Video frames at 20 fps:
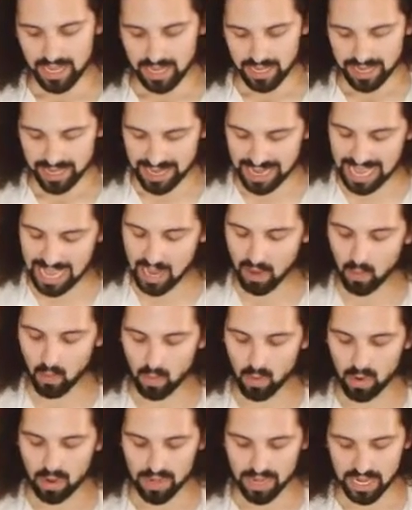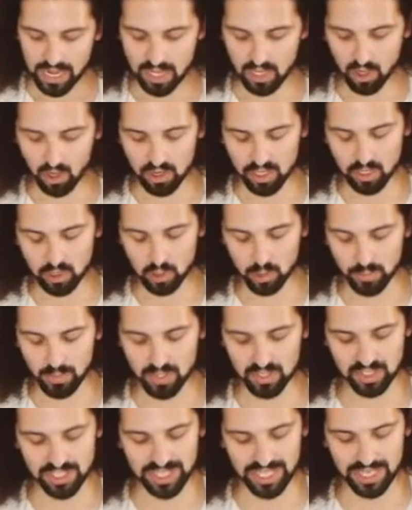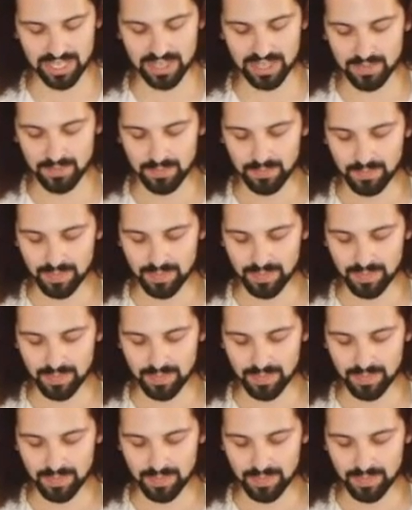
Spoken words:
Now, in order to proceed,